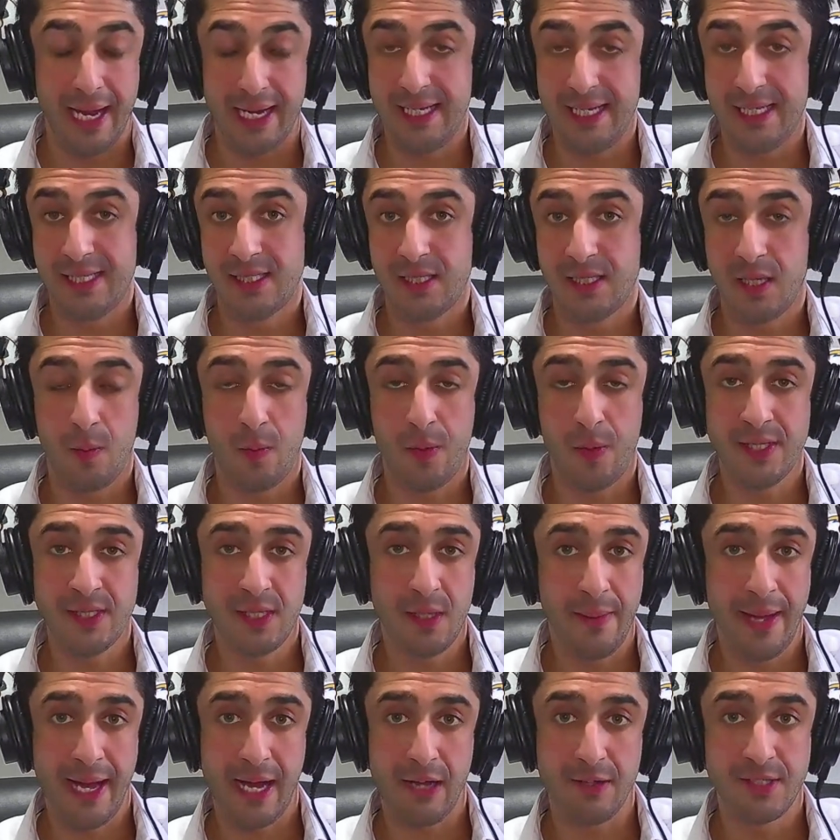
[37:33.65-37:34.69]
and he
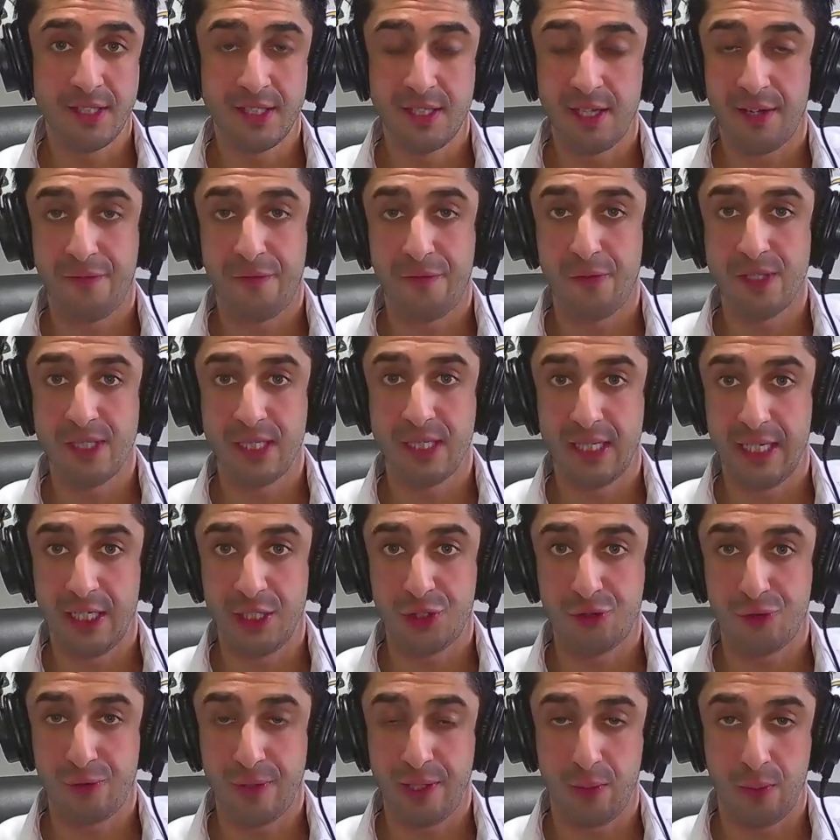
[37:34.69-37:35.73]
somehow suffers an
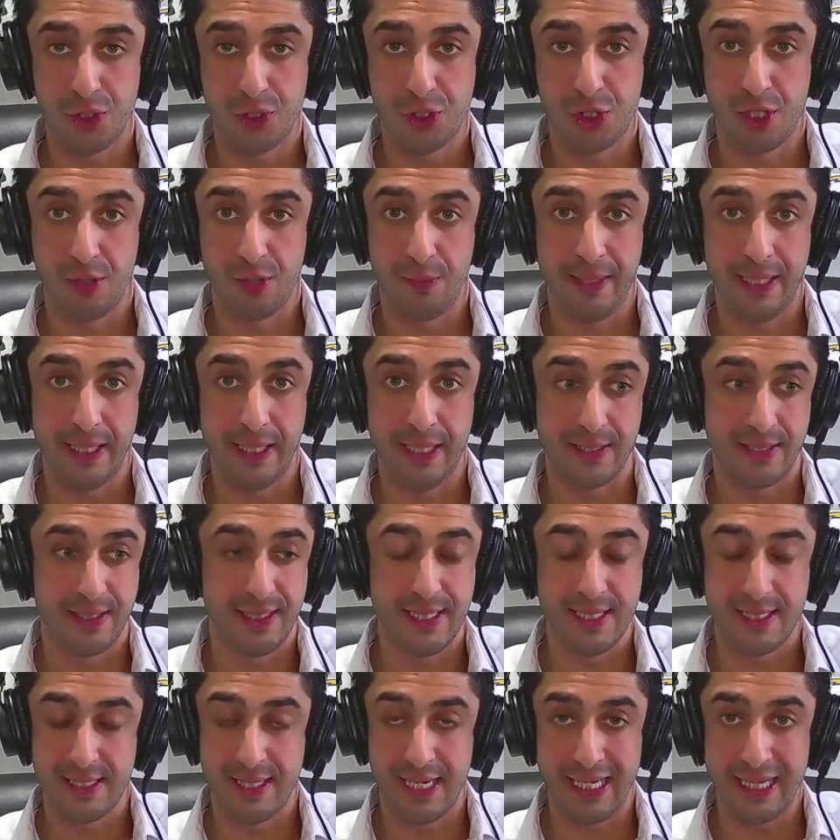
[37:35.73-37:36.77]
injury, which could be a
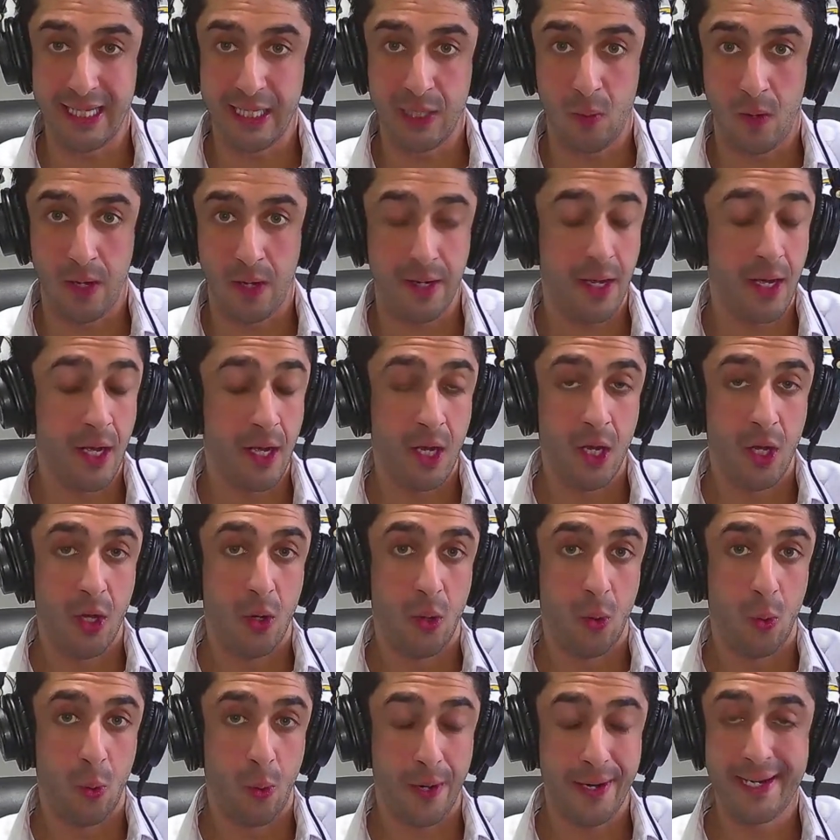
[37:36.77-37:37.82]
season-ending one,
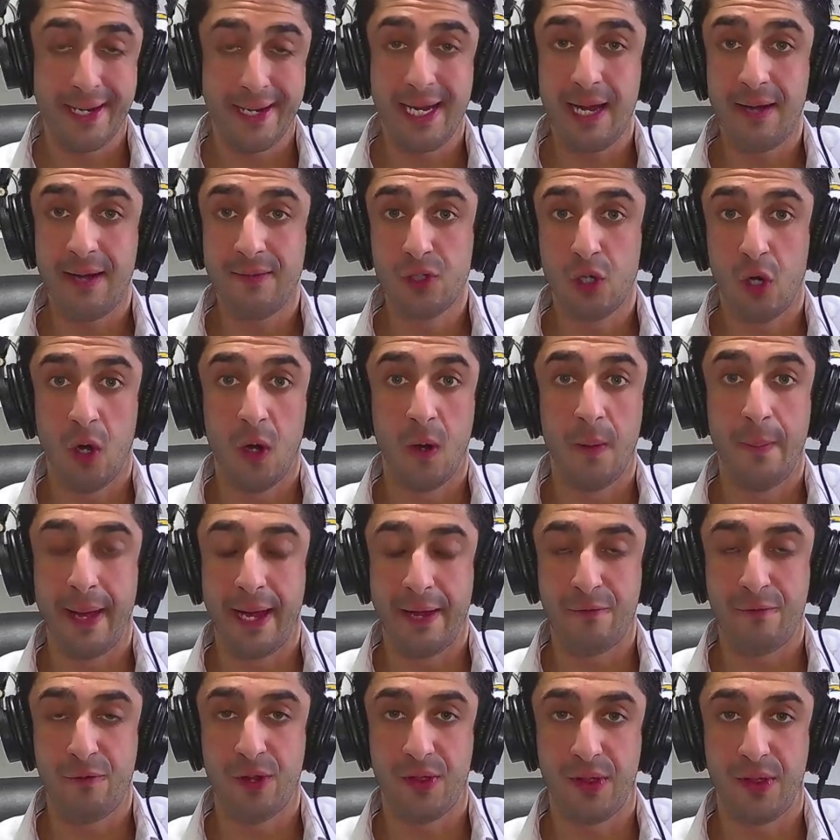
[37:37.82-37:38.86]
we're going to have to owe him
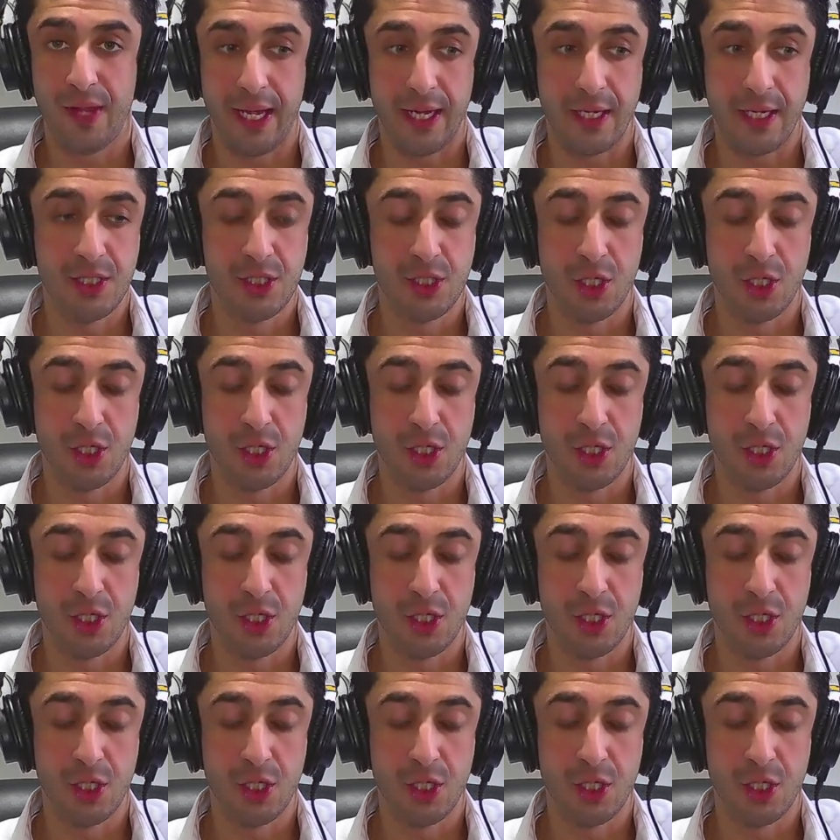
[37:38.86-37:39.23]
everything.